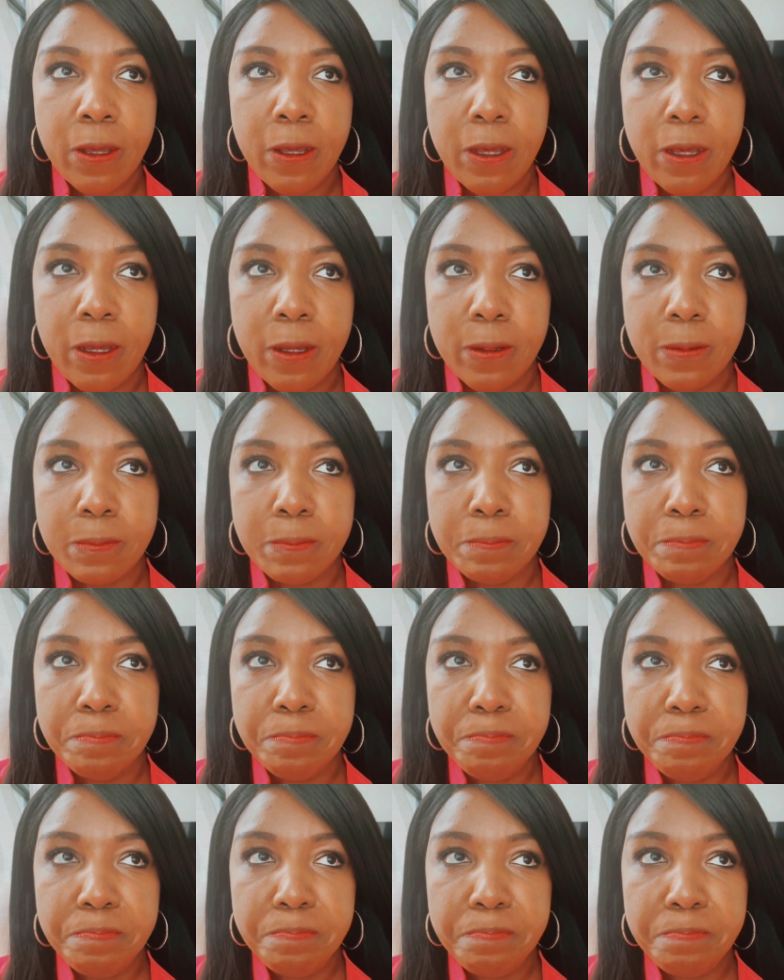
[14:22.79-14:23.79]
Um,
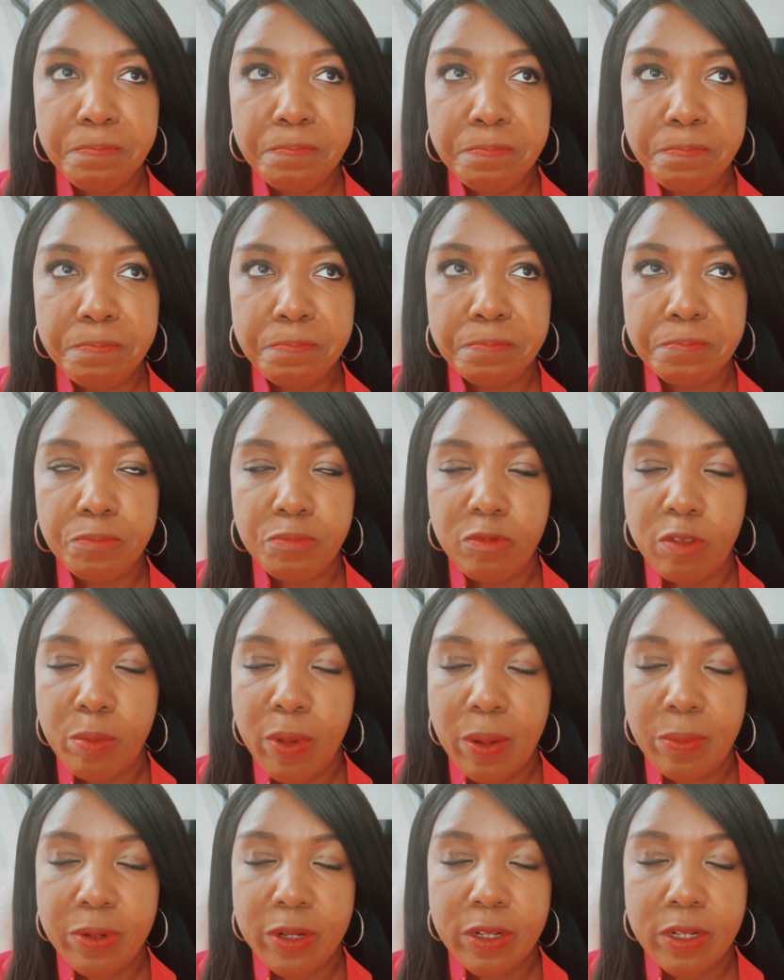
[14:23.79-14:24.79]

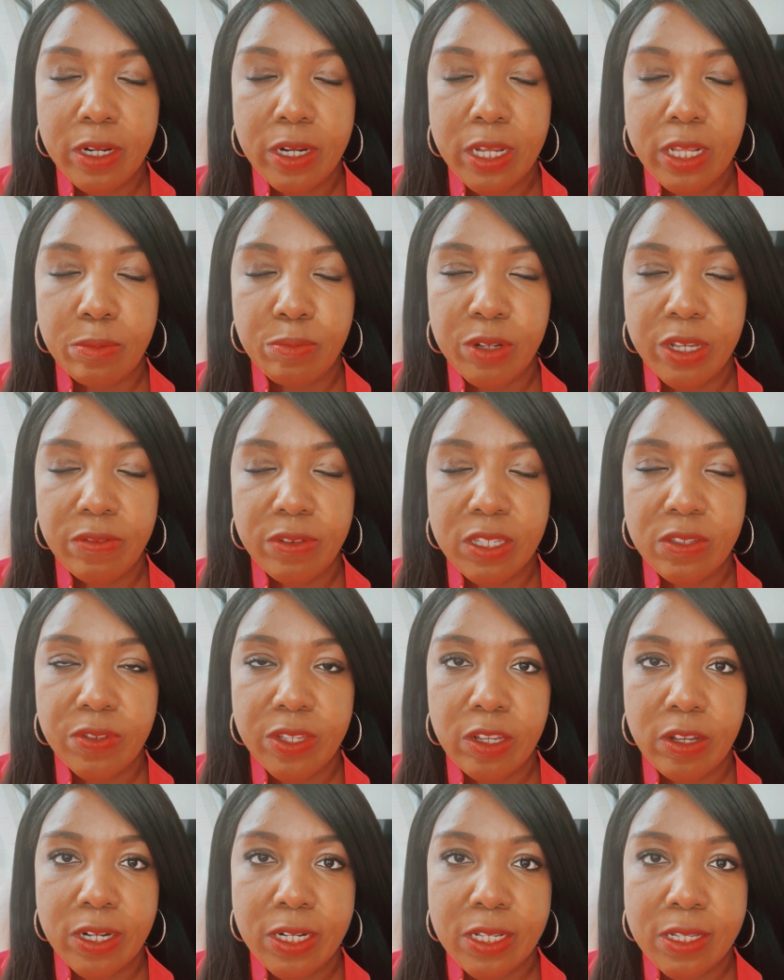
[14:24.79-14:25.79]
remember in the previous
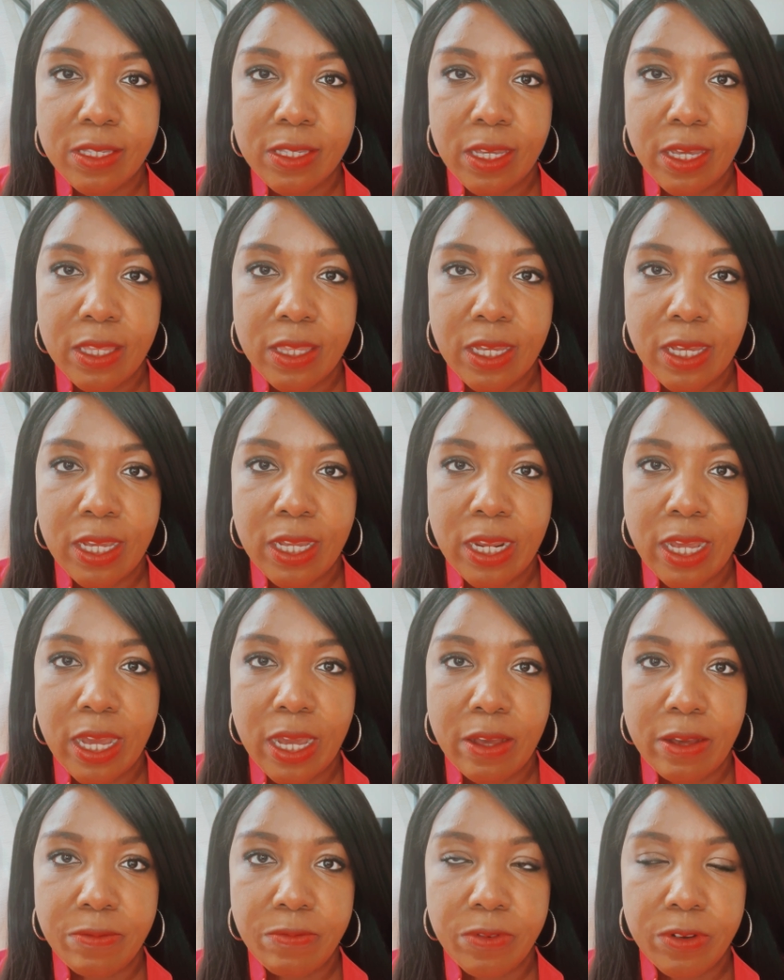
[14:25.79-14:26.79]
video, I did say
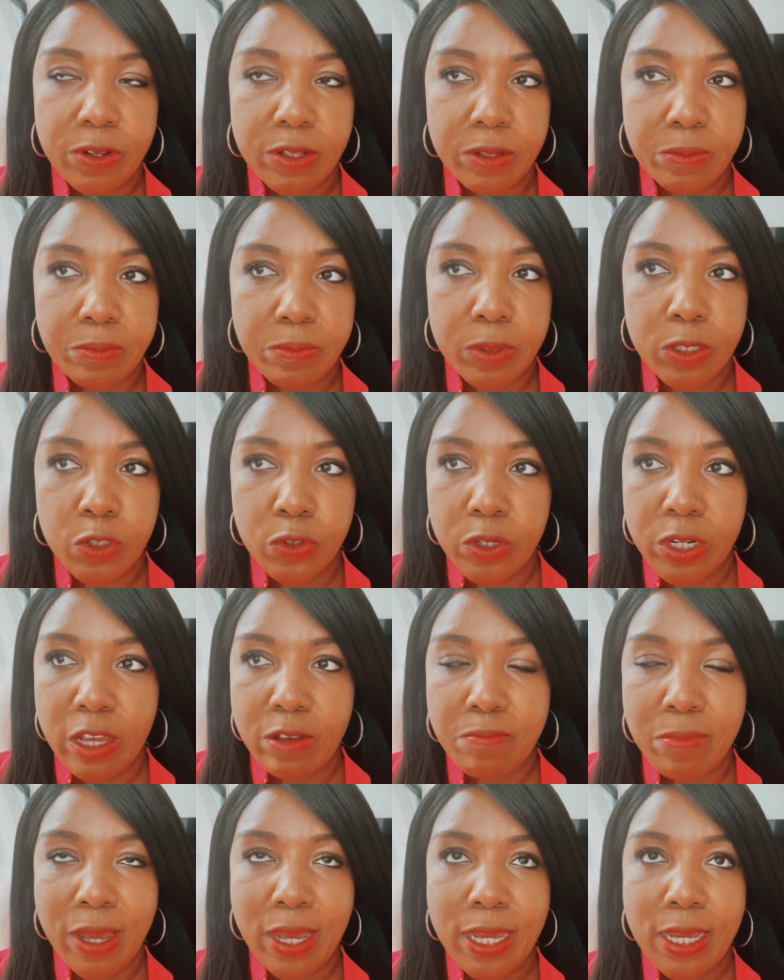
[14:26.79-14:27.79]
that for the majority
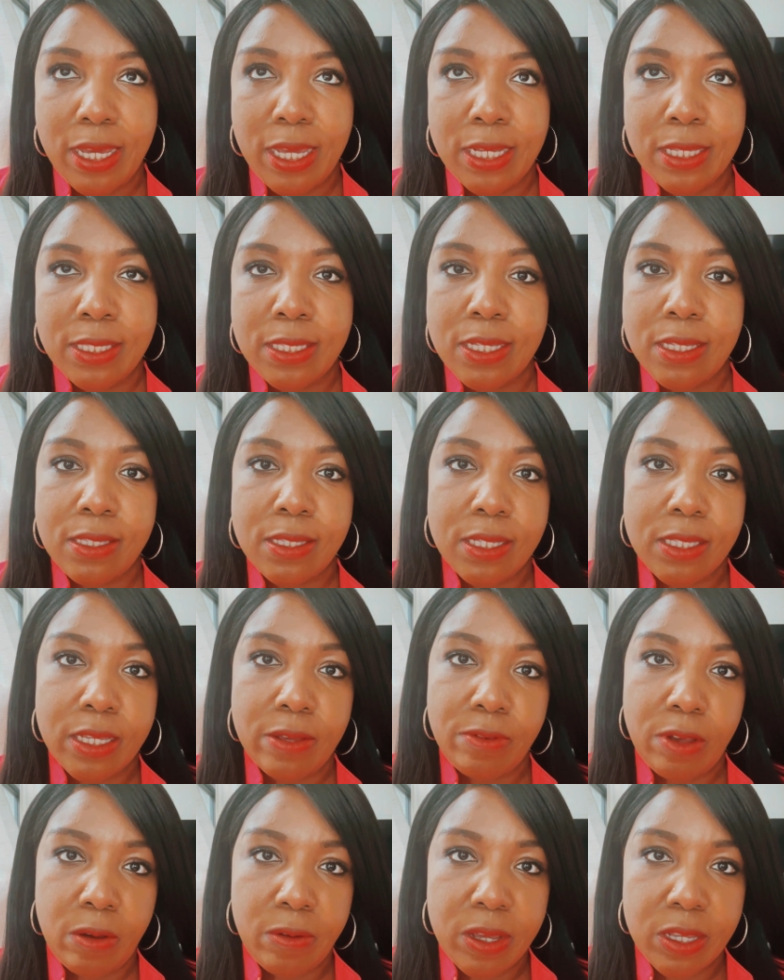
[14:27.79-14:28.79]
of my existence, I've
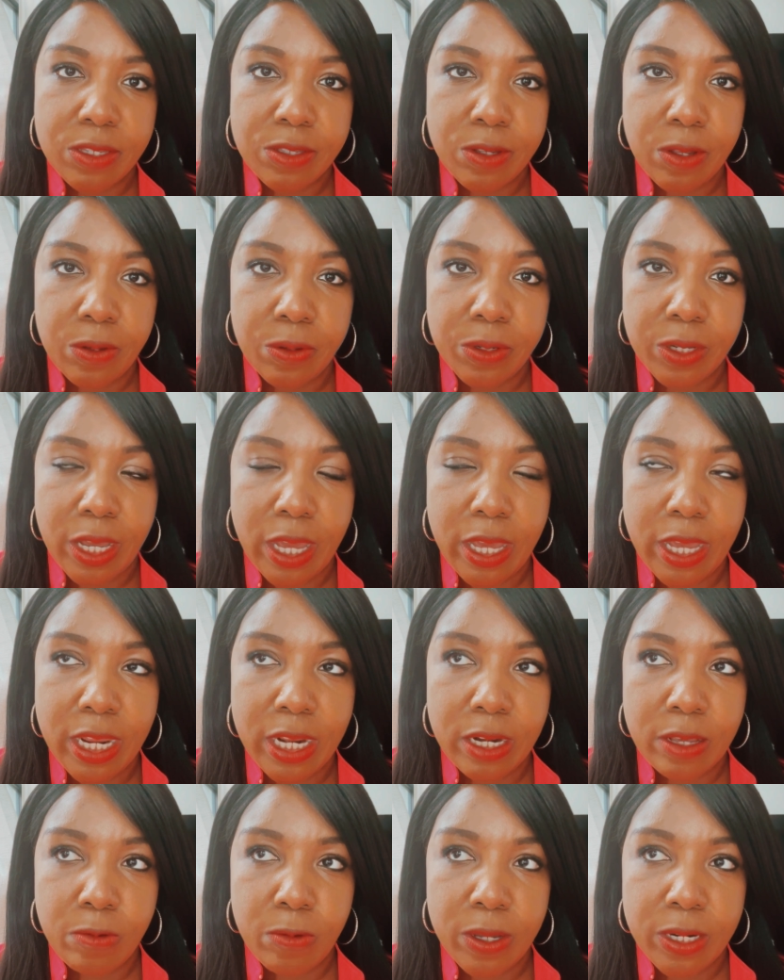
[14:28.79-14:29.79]
always known
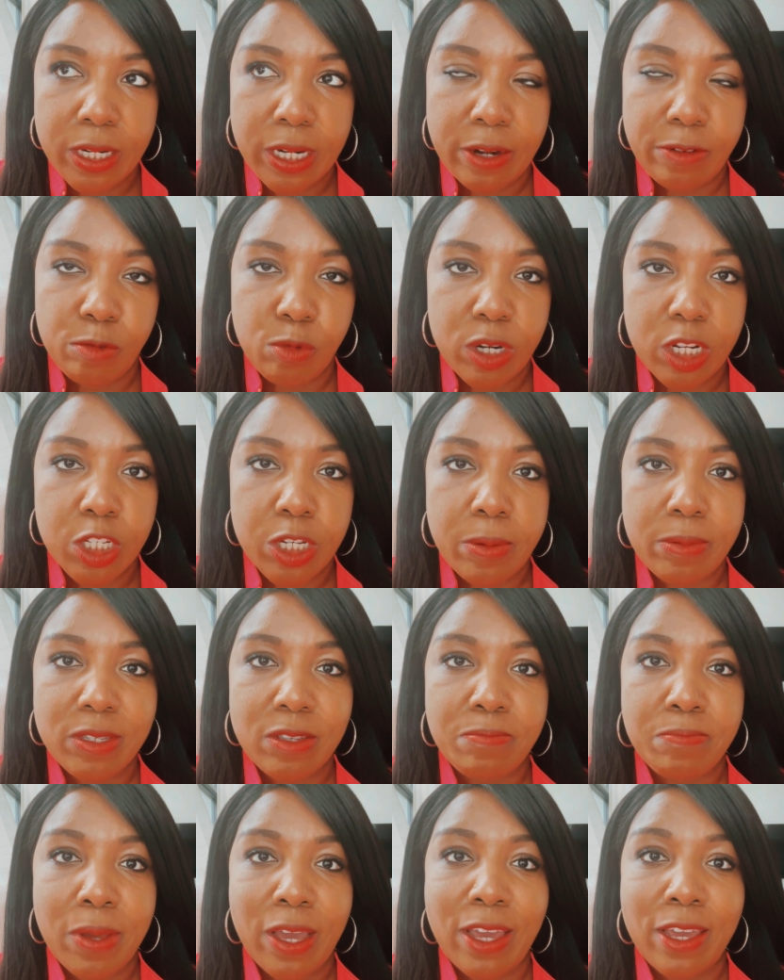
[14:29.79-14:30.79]
anyone and everyone in terms
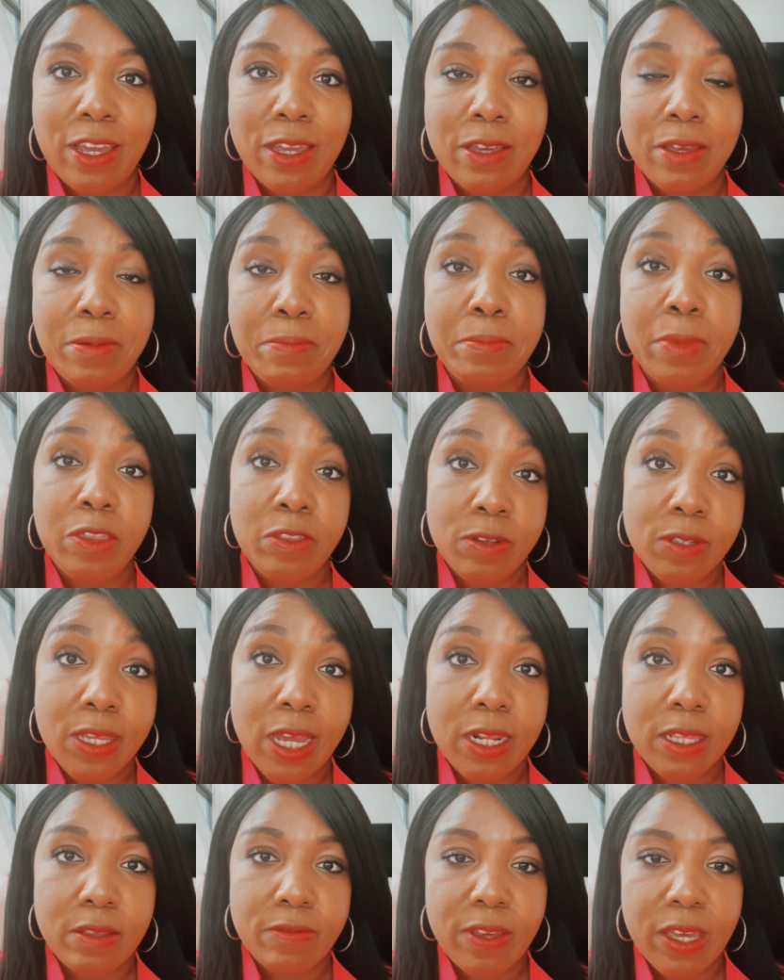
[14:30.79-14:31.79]
of my mother's
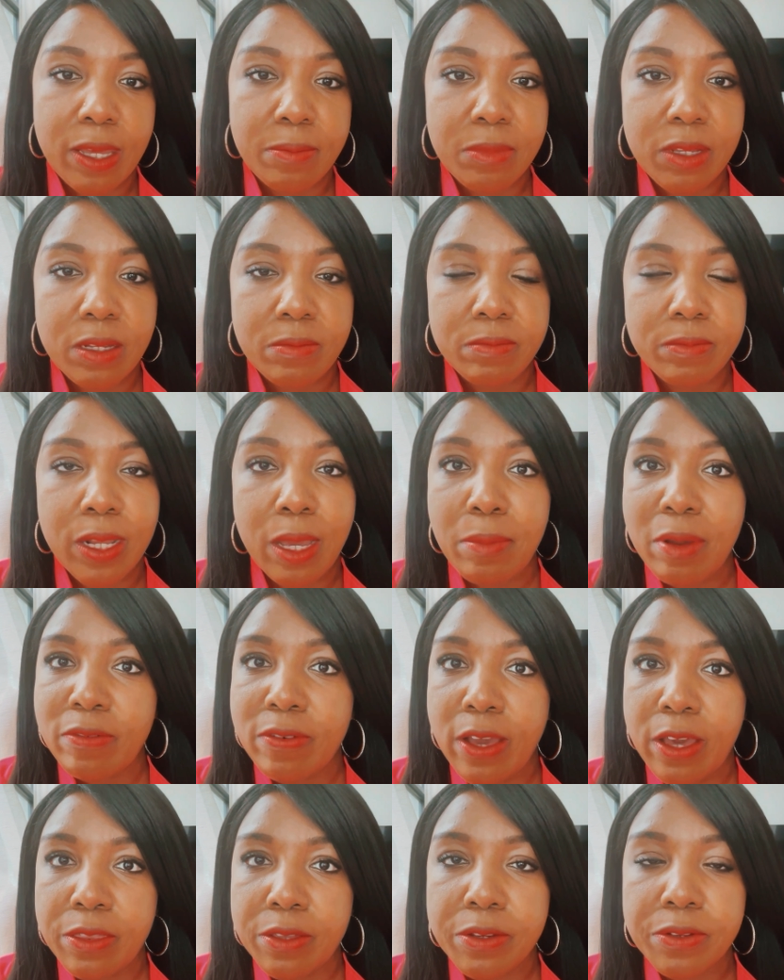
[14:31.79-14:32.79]
side of the family, not my
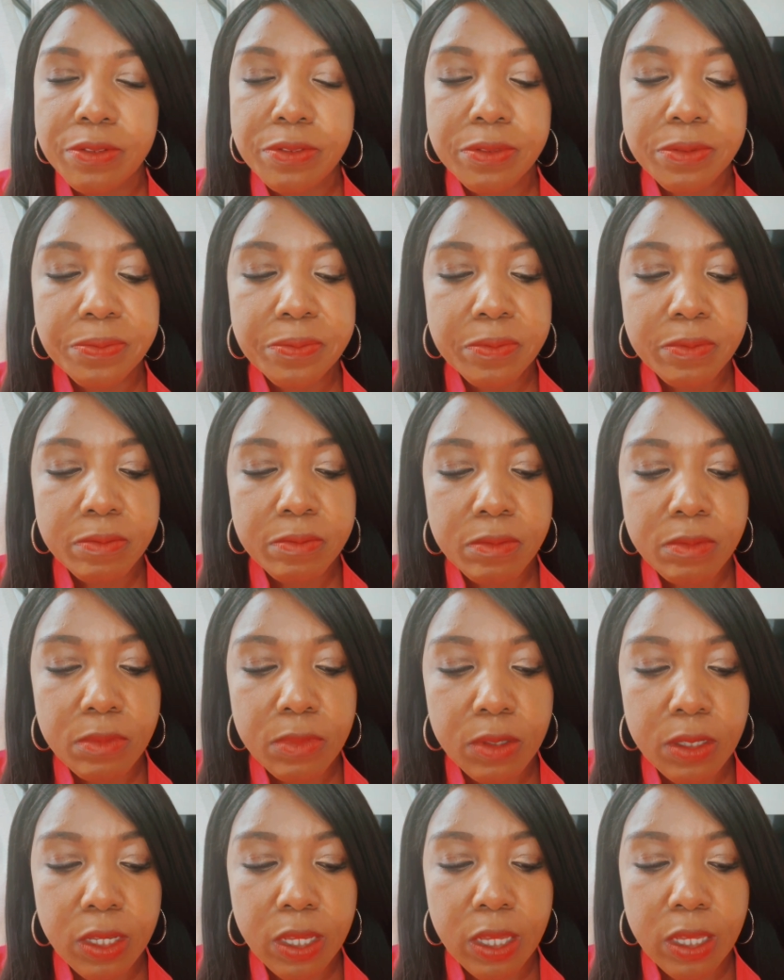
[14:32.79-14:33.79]
father's,
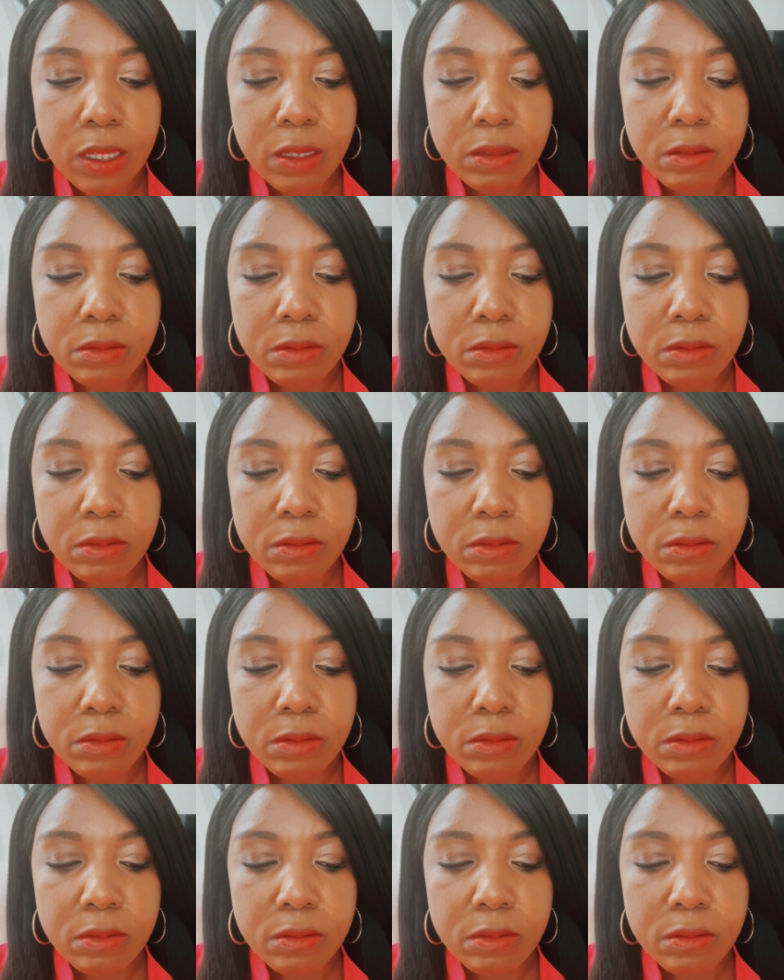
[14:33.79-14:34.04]
okay?